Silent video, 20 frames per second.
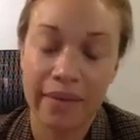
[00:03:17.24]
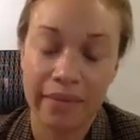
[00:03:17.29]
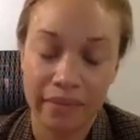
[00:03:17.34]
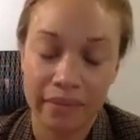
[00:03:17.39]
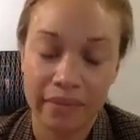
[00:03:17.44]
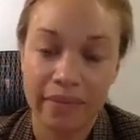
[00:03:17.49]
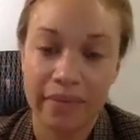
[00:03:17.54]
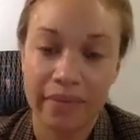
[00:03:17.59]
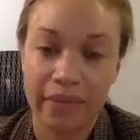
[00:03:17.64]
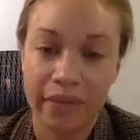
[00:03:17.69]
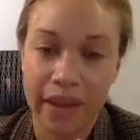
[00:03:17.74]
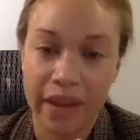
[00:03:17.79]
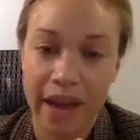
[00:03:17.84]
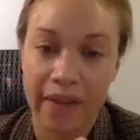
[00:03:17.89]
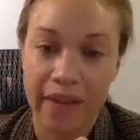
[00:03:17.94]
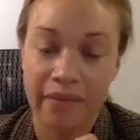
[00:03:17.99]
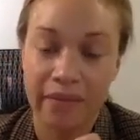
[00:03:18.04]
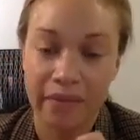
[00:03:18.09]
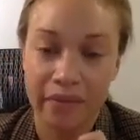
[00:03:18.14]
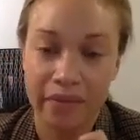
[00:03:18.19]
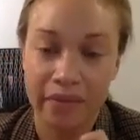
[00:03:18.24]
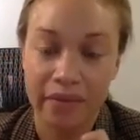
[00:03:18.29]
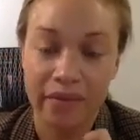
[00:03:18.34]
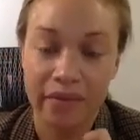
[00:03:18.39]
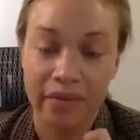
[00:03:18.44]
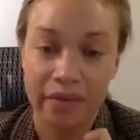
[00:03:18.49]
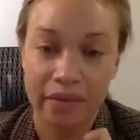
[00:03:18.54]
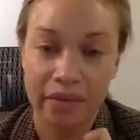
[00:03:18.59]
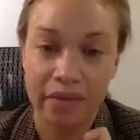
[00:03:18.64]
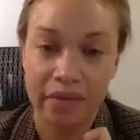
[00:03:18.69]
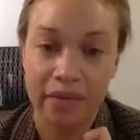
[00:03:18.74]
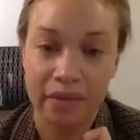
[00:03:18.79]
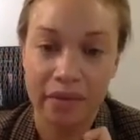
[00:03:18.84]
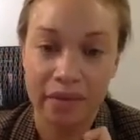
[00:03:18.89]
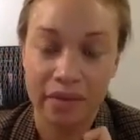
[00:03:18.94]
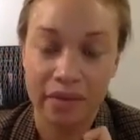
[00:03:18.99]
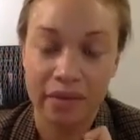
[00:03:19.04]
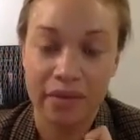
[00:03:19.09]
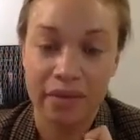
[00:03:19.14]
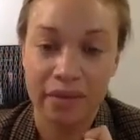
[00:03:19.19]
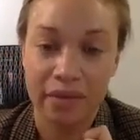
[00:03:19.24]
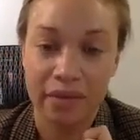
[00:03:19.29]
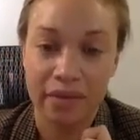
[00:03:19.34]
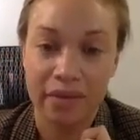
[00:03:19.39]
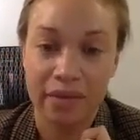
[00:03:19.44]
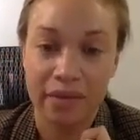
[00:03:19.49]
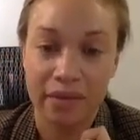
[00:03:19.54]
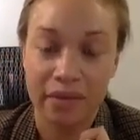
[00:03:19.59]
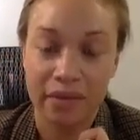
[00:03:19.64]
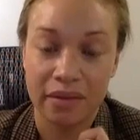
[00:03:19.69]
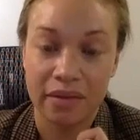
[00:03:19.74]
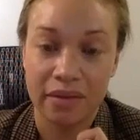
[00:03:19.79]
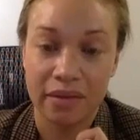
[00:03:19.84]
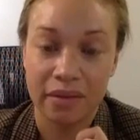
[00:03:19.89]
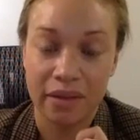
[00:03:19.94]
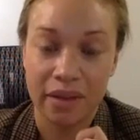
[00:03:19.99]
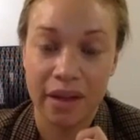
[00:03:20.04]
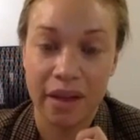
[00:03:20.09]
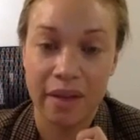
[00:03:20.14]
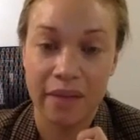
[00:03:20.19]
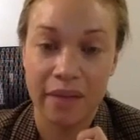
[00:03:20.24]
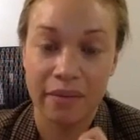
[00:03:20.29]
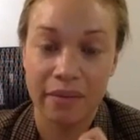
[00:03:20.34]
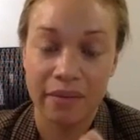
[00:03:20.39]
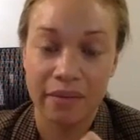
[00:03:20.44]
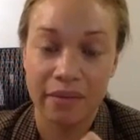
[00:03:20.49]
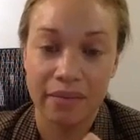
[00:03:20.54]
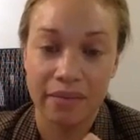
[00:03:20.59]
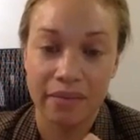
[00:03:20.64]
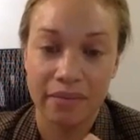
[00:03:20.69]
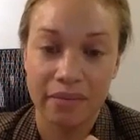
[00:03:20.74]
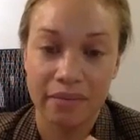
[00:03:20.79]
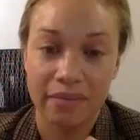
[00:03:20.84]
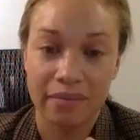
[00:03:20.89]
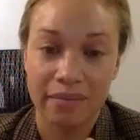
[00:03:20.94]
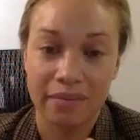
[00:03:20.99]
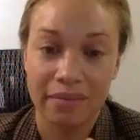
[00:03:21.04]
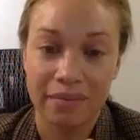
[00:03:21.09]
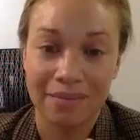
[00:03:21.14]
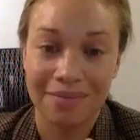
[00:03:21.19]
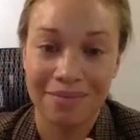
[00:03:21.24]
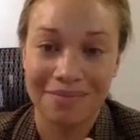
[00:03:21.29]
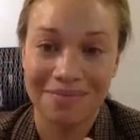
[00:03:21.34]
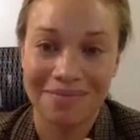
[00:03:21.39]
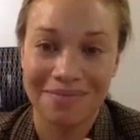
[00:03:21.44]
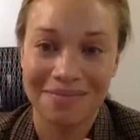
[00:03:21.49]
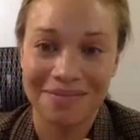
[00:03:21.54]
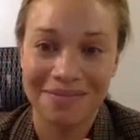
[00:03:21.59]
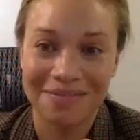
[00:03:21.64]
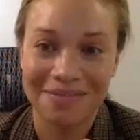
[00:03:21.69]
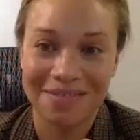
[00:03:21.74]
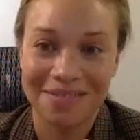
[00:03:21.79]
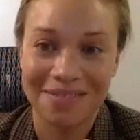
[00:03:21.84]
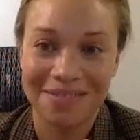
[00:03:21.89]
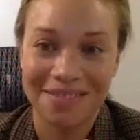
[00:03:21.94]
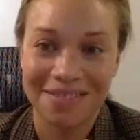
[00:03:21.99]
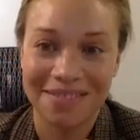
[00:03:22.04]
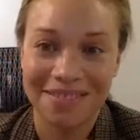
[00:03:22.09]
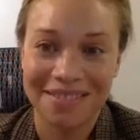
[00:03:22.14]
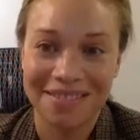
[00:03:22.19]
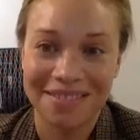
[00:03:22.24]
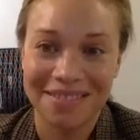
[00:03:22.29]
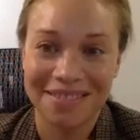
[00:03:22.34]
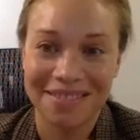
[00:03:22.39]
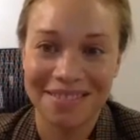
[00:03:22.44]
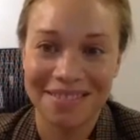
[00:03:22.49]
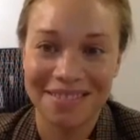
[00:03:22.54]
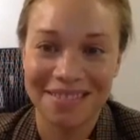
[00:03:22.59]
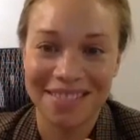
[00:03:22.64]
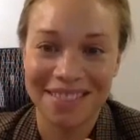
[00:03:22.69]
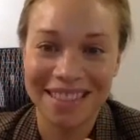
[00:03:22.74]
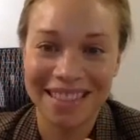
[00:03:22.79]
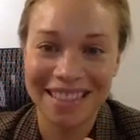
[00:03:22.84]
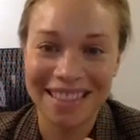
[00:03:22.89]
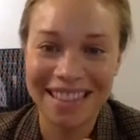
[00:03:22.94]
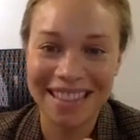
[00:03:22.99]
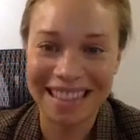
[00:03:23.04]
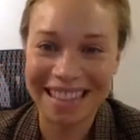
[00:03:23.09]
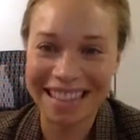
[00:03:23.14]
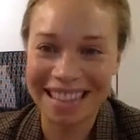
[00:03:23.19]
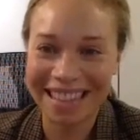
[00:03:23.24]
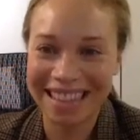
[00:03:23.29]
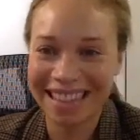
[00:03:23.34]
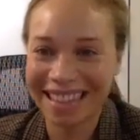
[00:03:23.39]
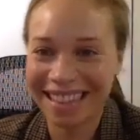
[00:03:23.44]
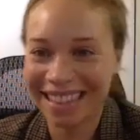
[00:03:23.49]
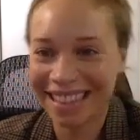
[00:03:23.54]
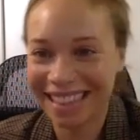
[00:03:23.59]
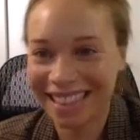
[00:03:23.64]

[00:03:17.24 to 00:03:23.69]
This person isn't speaking.